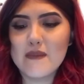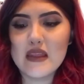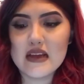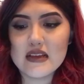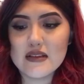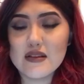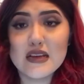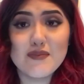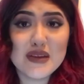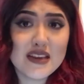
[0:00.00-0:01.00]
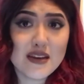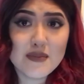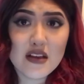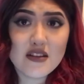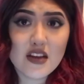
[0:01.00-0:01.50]
like him being in the
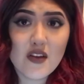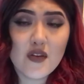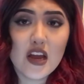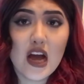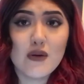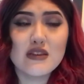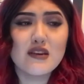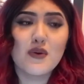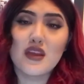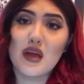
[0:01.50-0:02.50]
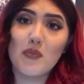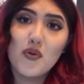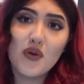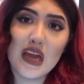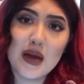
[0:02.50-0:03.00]
military, how I dealt with like
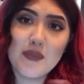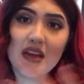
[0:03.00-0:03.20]
boot camp,